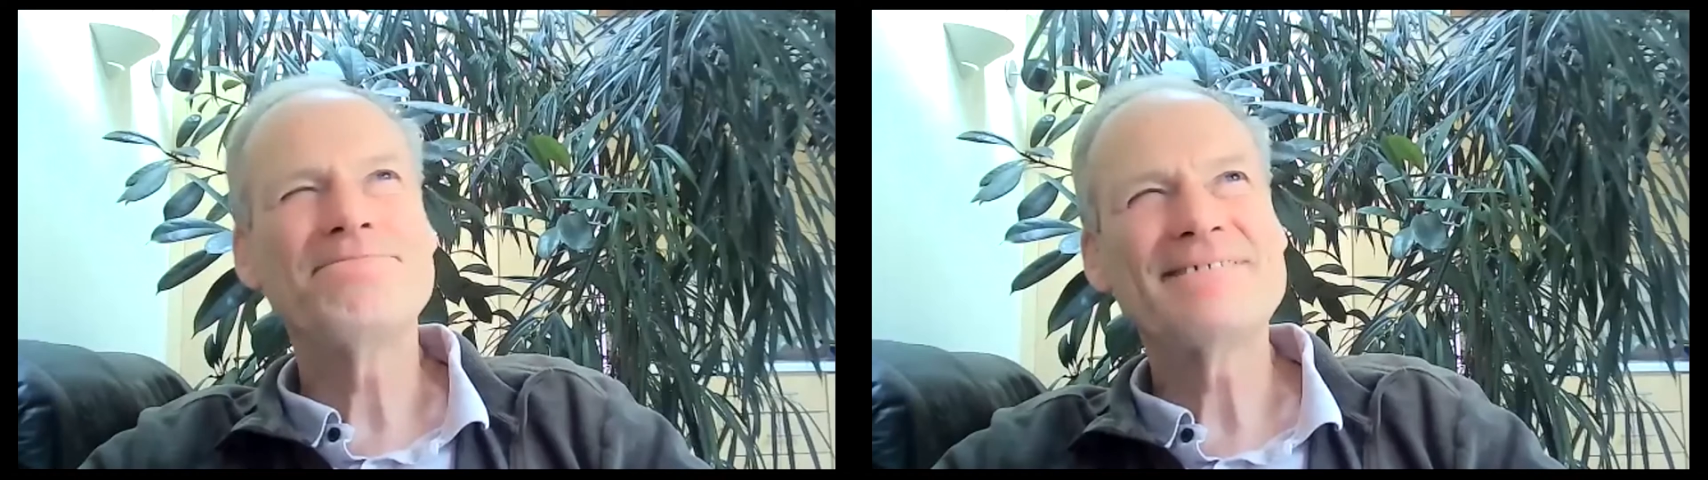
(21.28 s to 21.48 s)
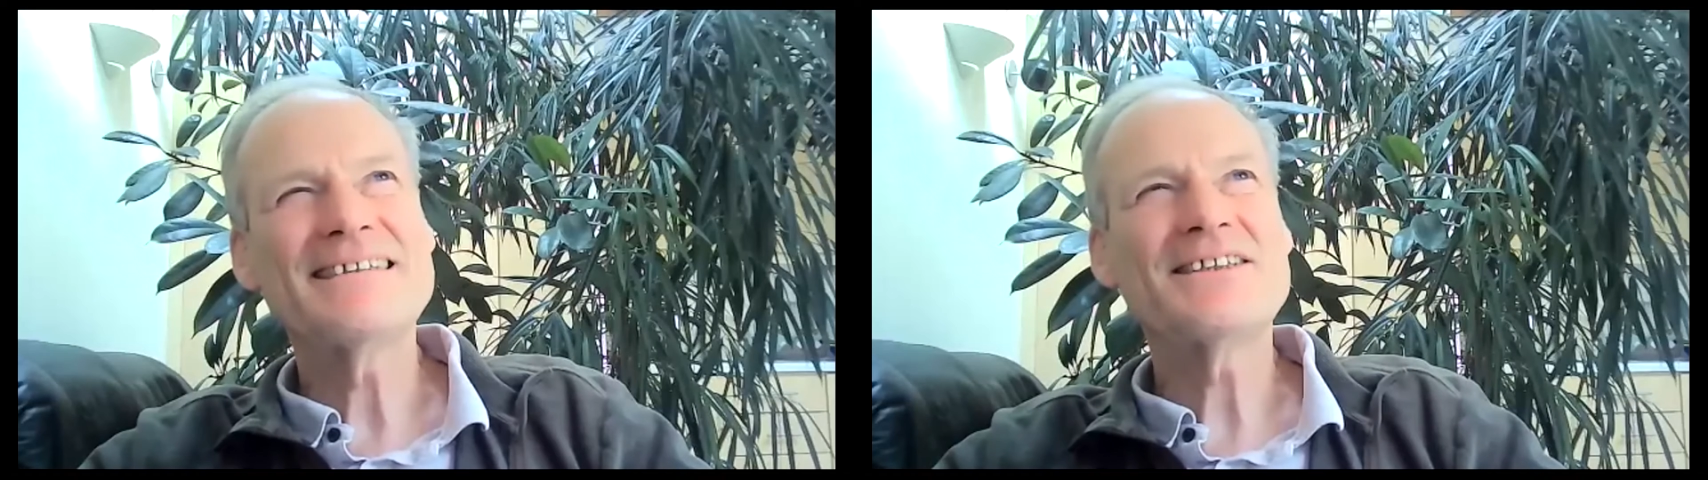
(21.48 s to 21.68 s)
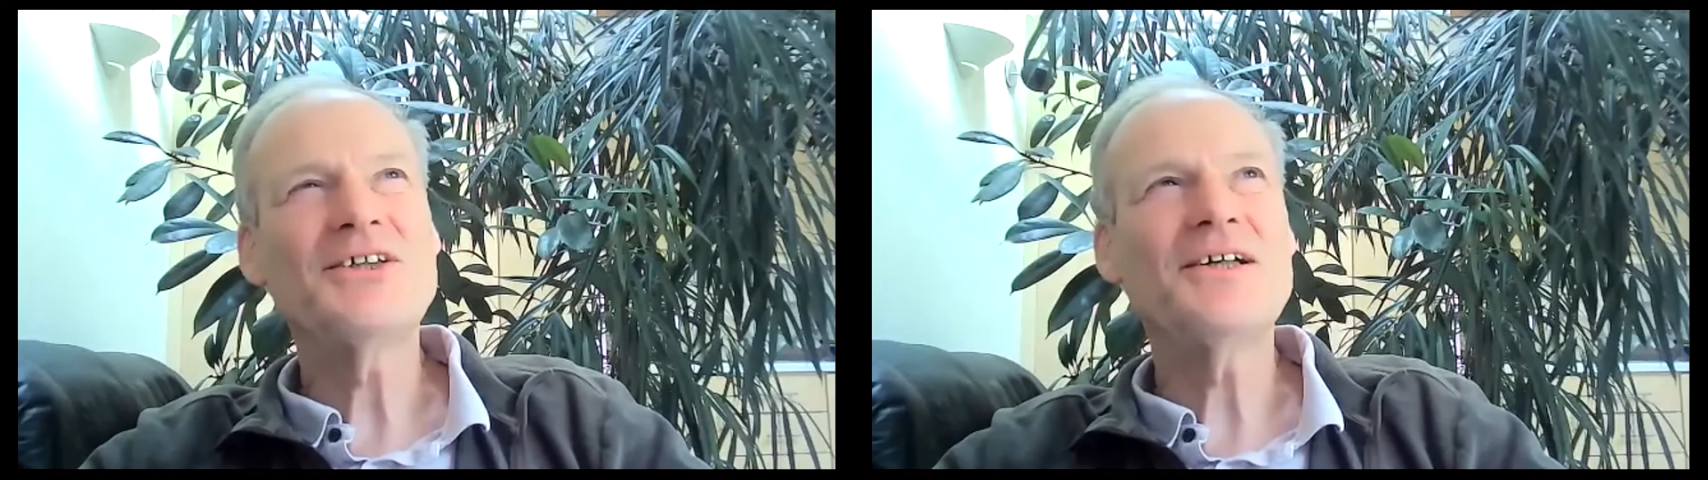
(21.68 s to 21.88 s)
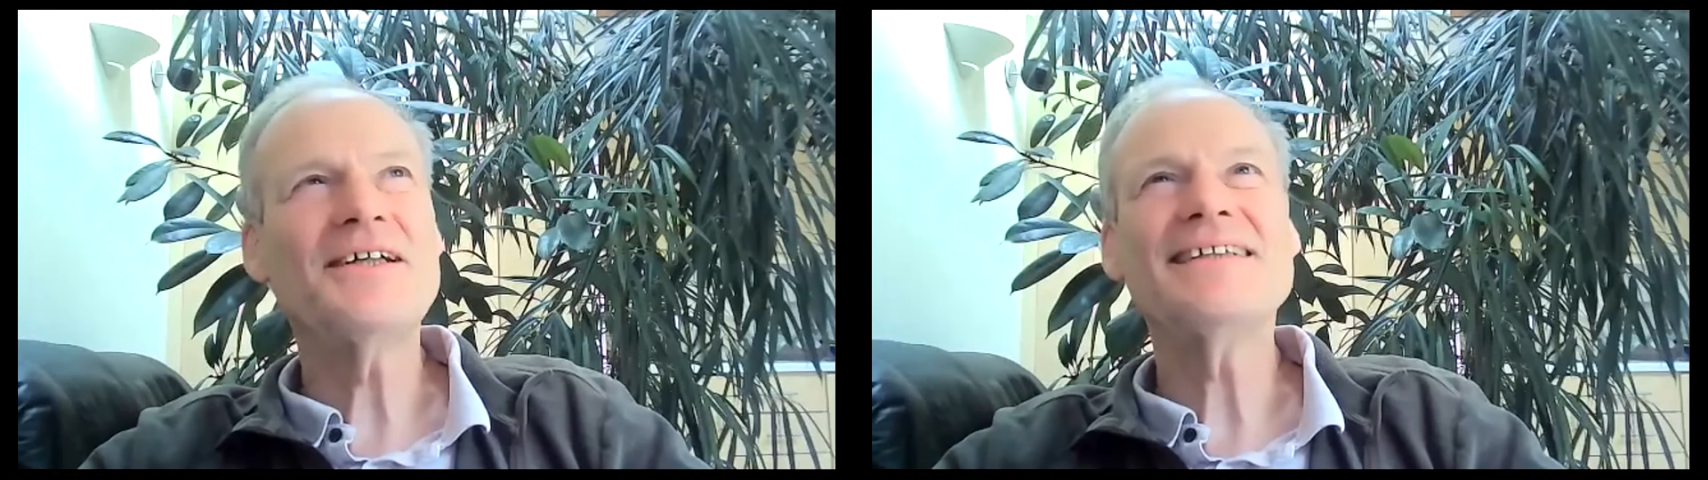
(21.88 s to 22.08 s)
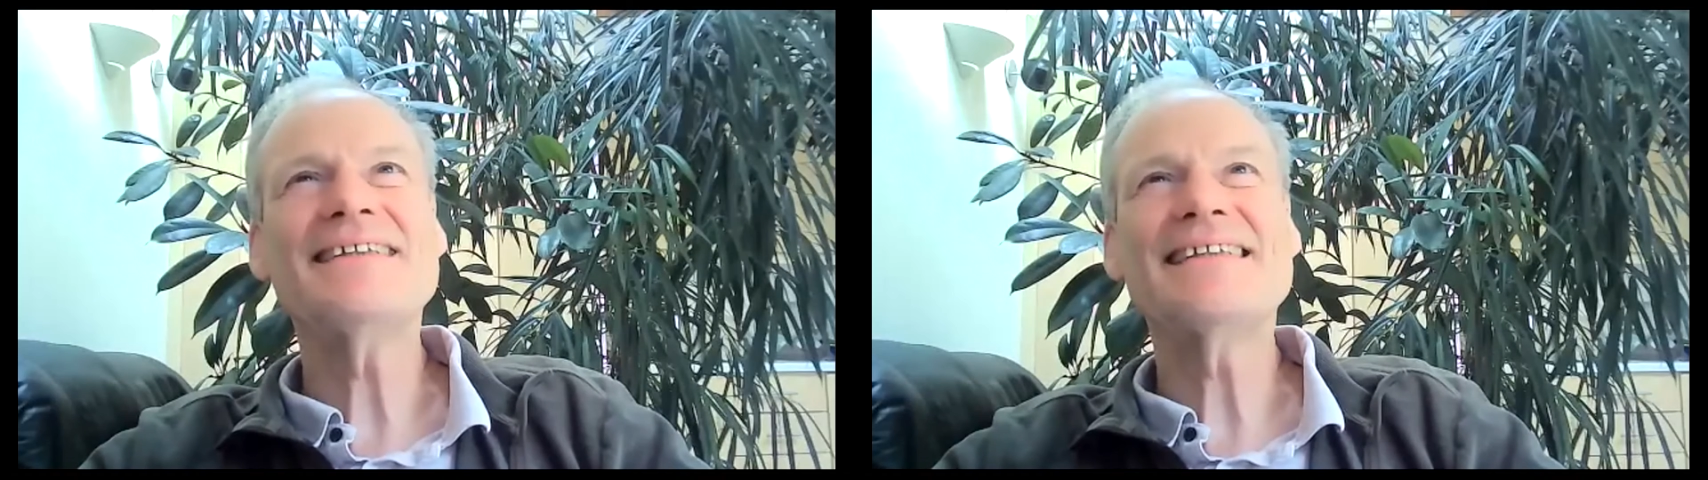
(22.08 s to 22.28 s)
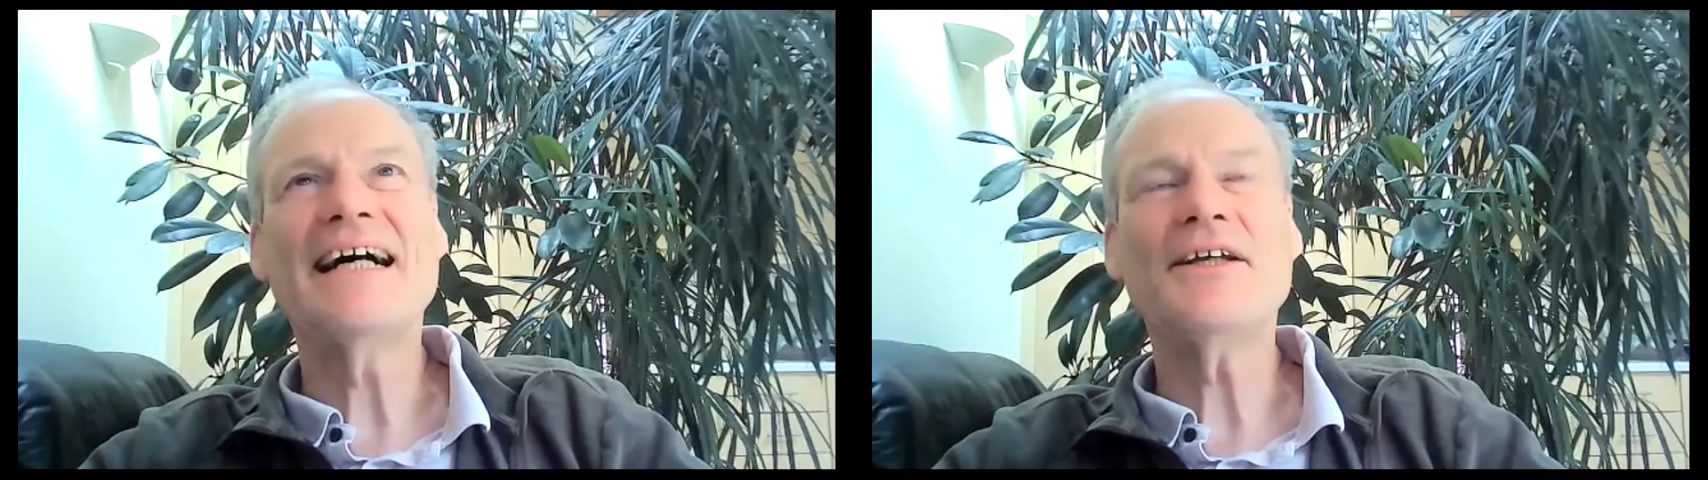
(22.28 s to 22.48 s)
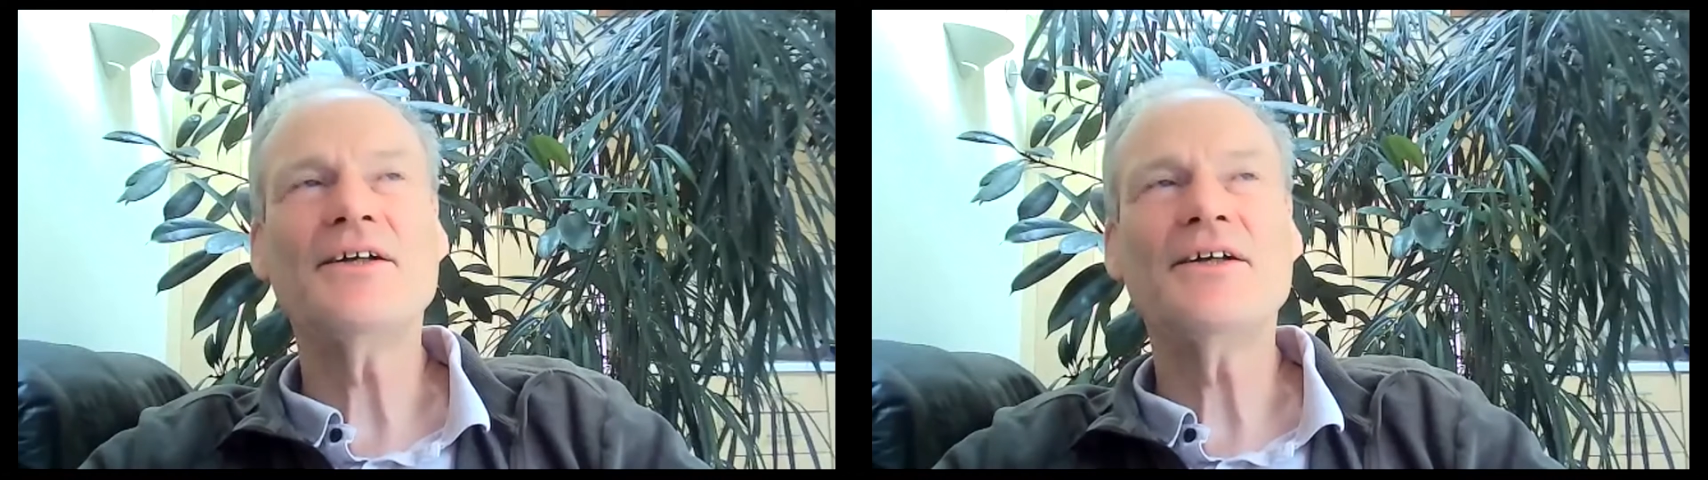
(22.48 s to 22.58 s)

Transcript: Scholars, I don't